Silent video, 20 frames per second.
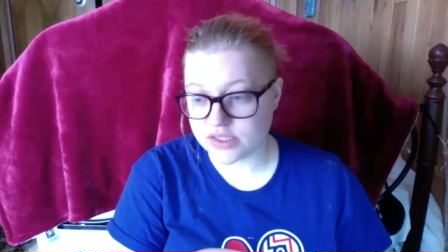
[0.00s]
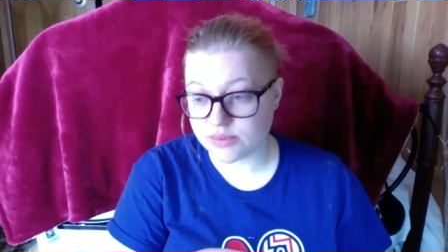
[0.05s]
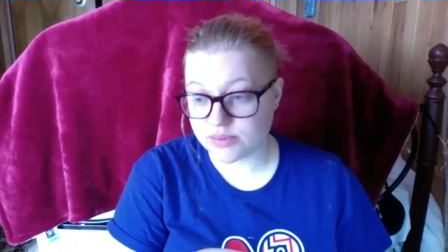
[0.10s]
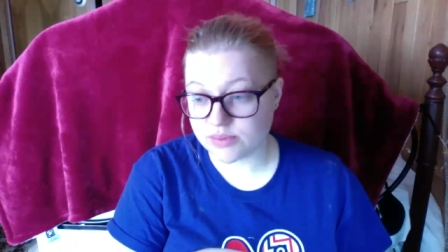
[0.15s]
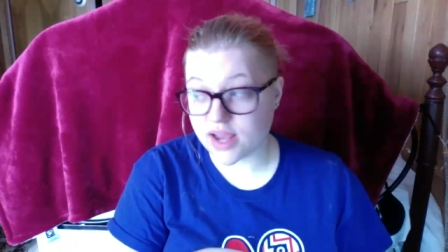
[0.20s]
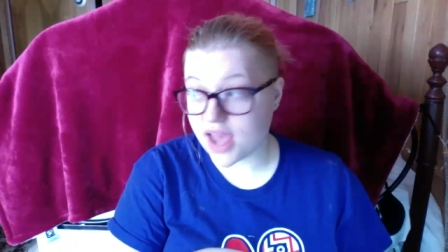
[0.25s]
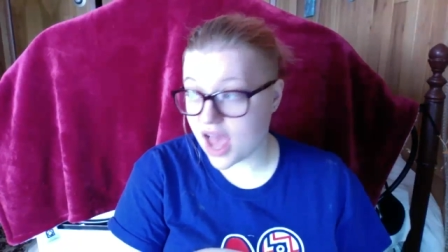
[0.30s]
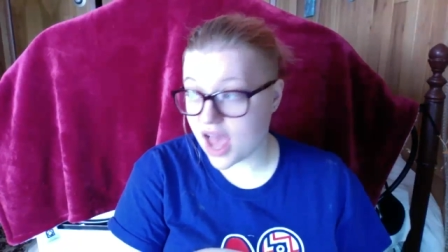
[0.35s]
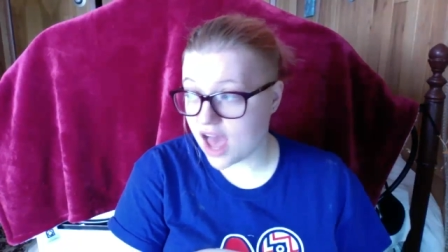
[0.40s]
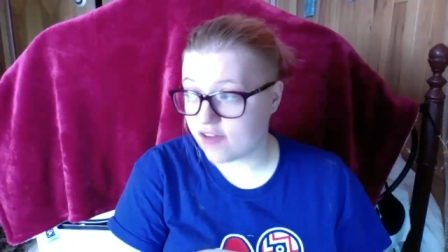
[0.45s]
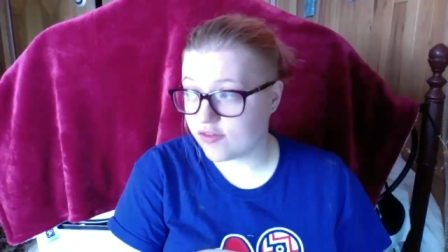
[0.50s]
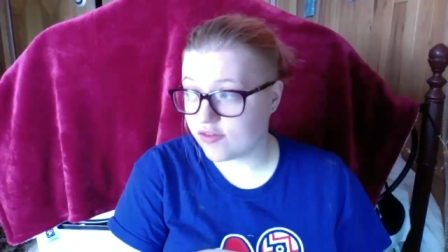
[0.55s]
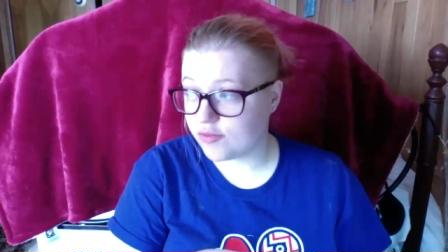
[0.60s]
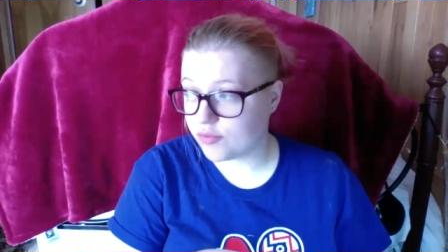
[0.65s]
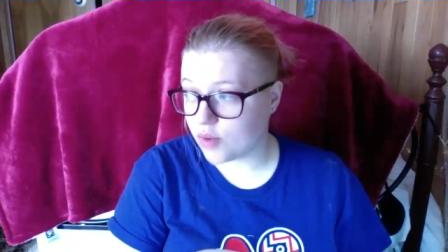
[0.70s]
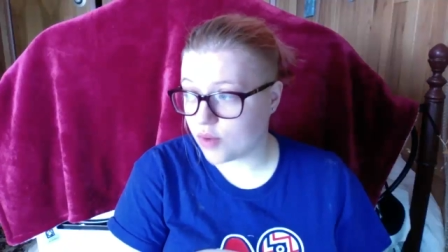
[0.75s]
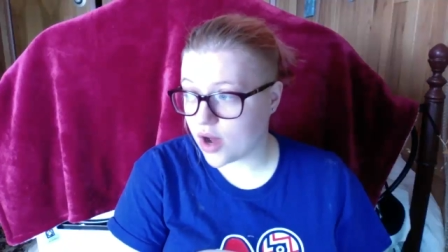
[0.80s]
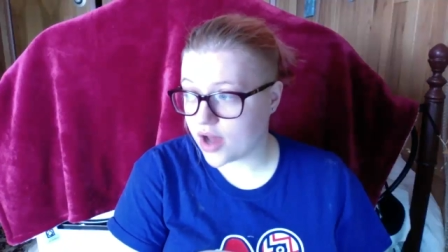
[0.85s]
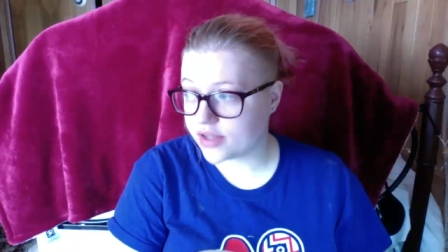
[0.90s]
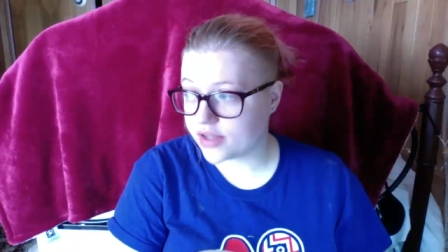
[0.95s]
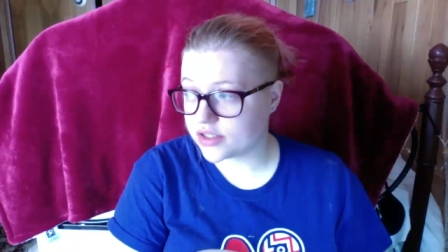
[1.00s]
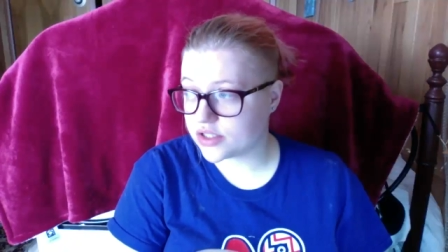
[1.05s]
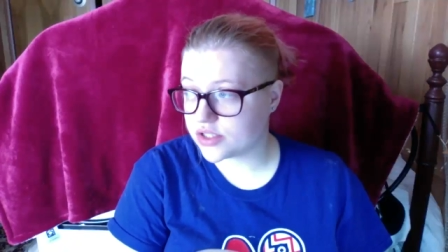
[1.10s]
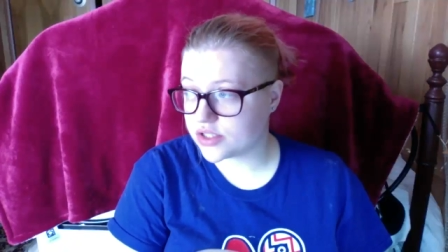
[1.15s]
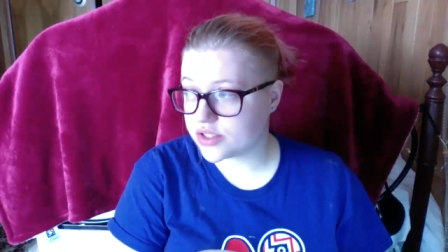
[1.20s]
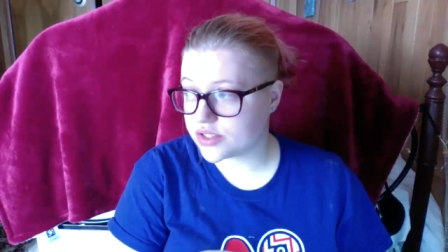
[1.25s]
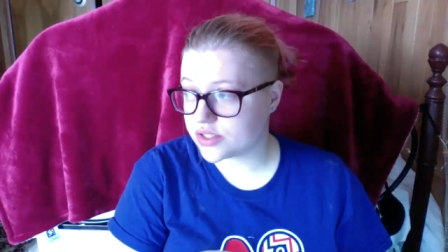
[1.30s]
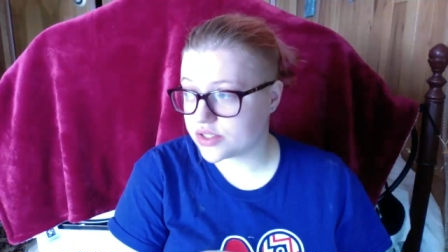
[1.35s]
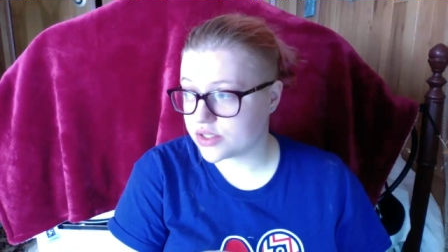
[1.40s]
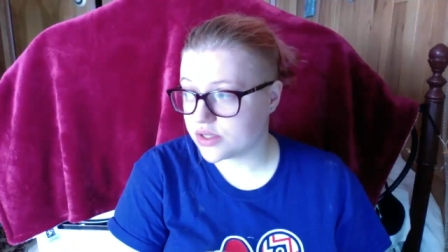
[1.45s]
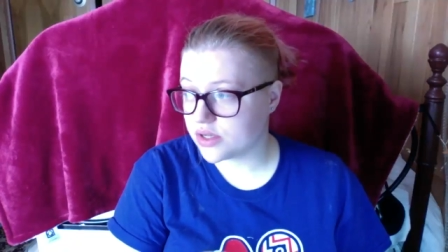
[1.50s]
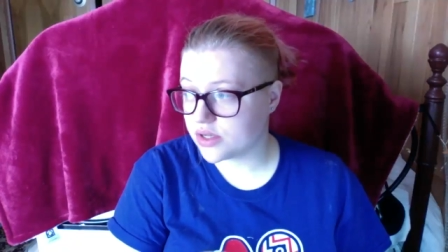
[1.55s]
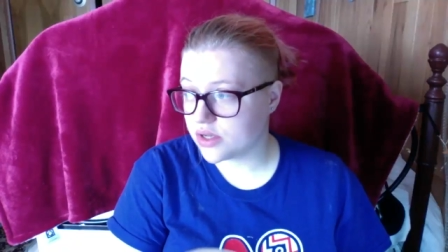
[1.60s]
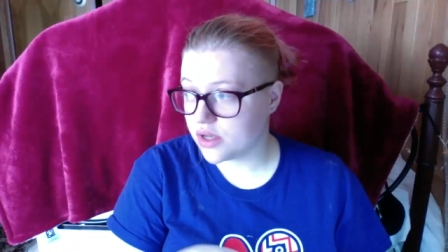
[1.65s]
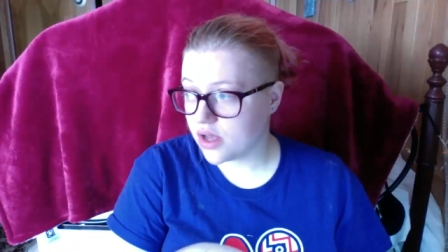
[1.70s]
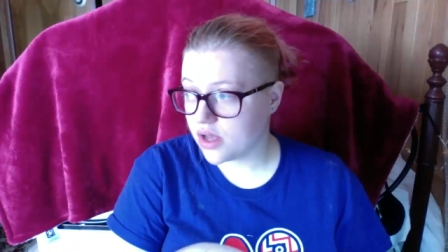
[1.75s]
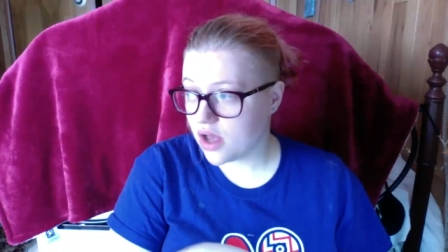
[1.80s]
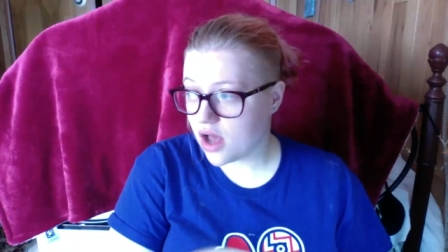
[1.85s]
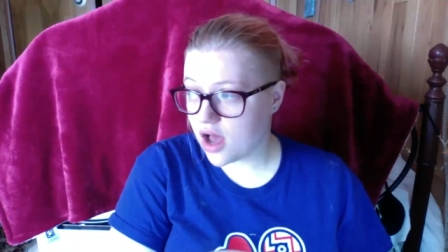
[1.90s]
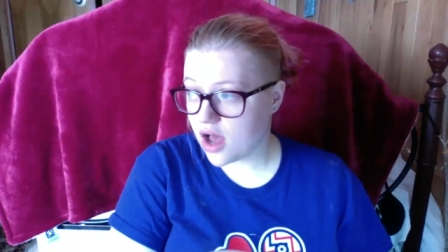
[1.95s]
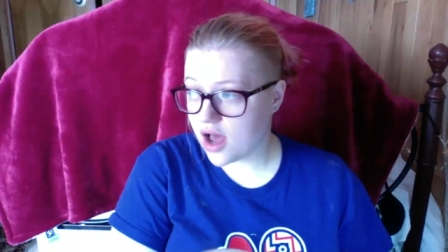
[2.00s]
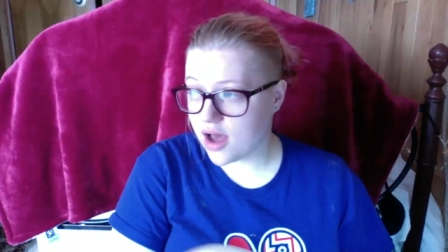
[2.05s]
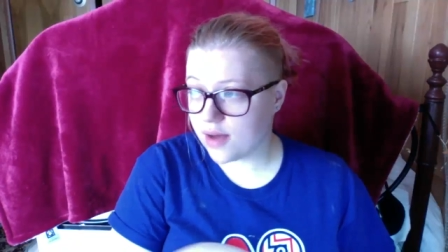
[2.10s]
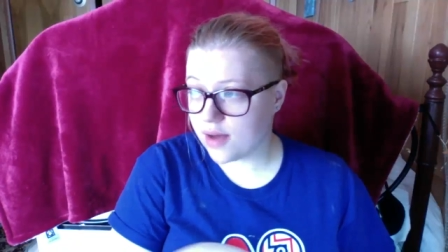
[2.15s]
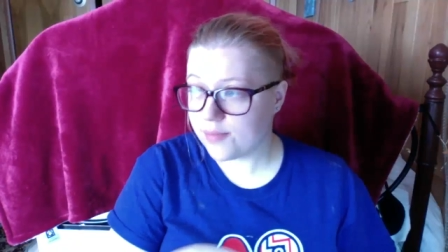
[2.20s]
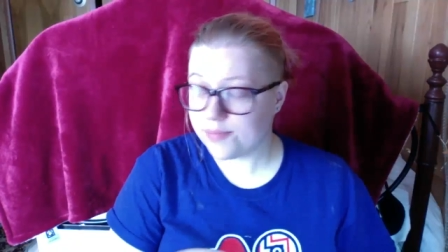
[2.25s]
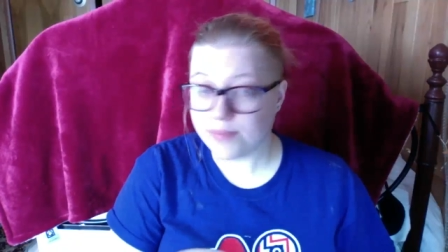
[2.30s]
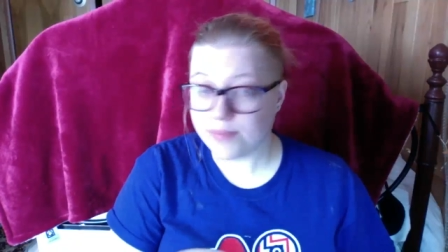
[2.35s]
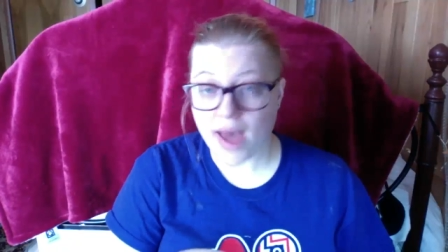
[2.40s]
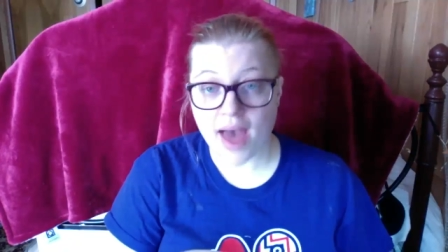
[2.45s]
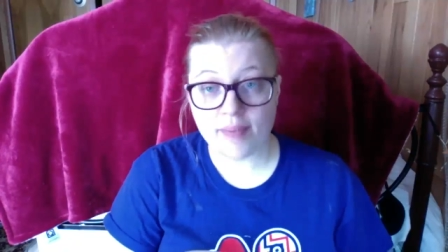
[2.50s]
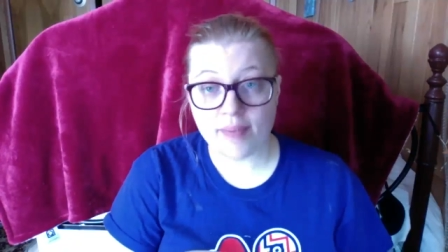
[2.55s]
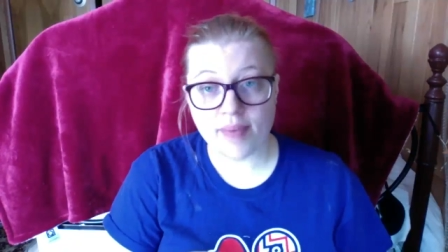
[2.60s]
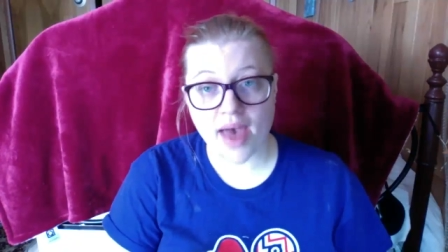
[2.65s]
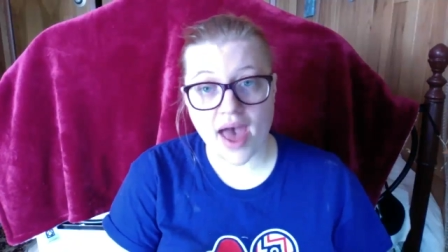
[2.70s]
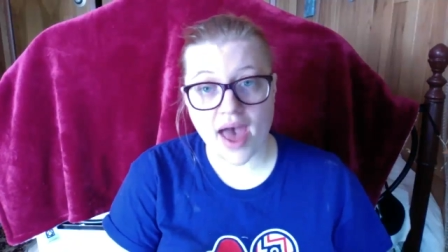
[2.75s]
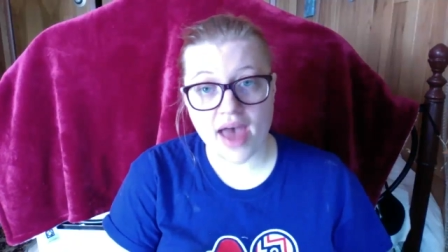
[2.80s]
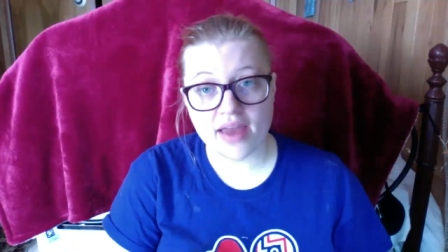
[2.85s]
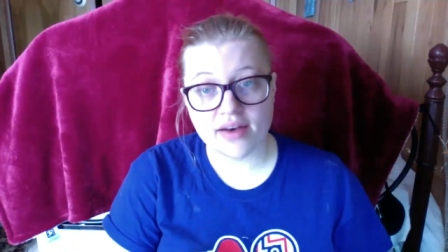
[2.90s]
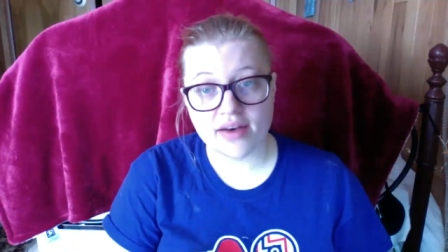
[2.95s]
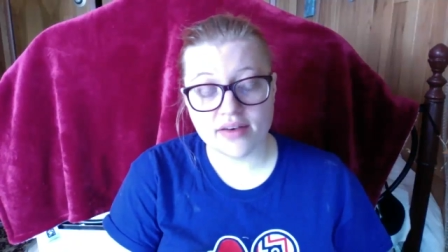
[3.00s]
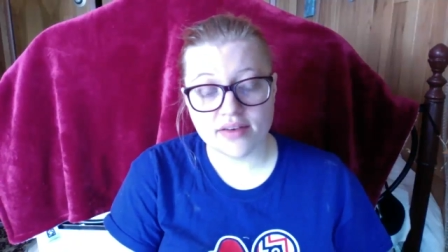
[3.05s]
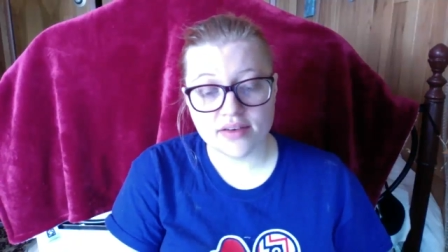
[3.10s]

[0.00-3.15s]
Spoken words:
but I have watched MatPat